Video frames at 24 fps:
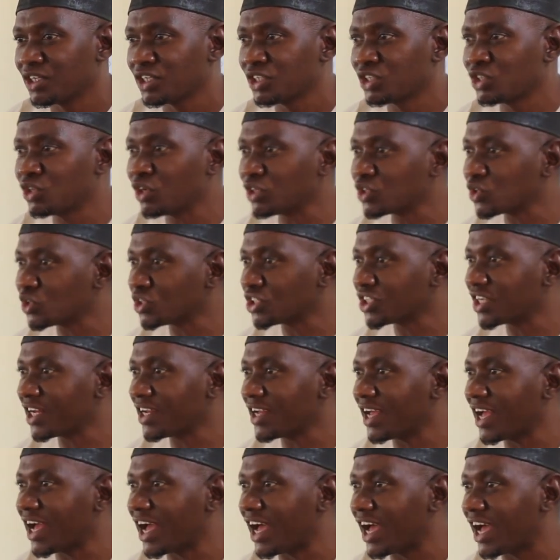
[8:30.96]
Those social
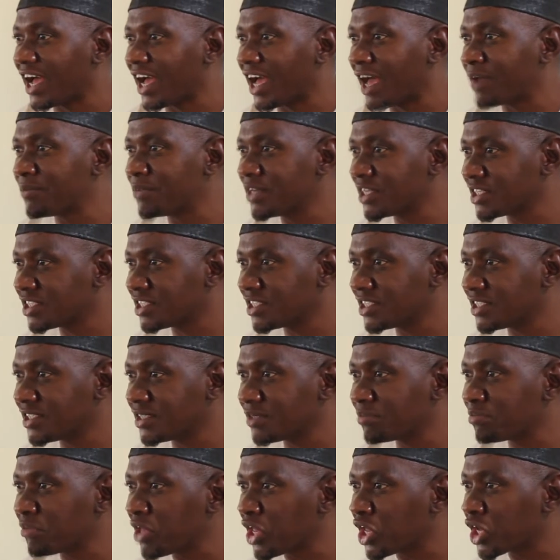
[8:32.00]

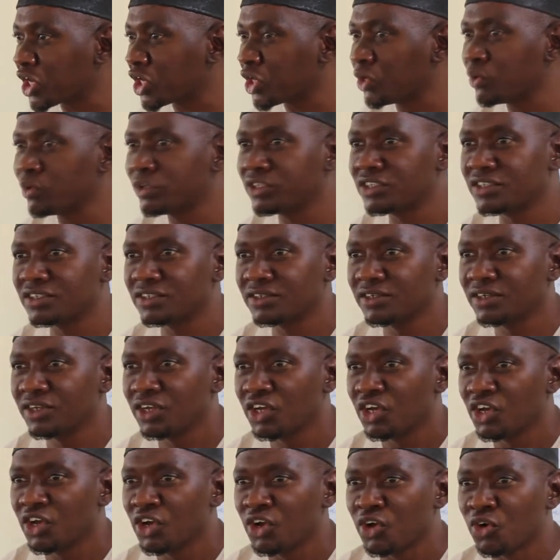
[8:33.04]
amenities may include
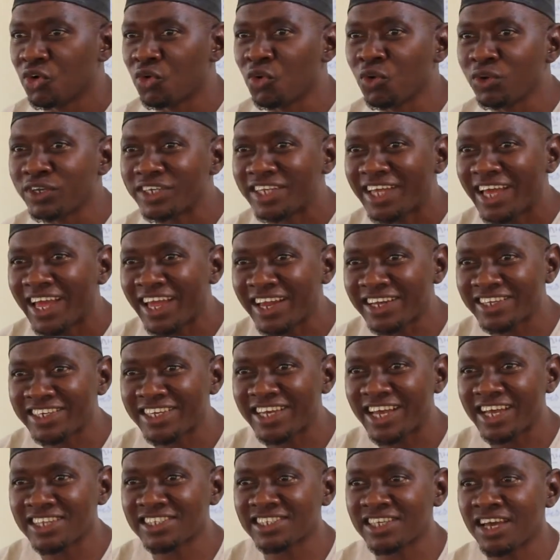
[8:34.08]
good
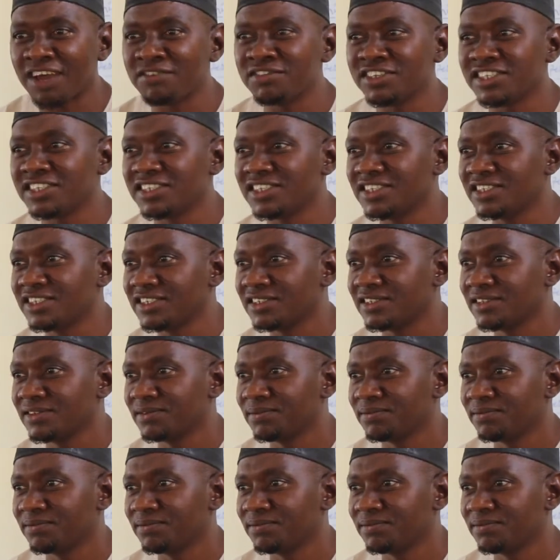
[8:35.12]
healthcare services,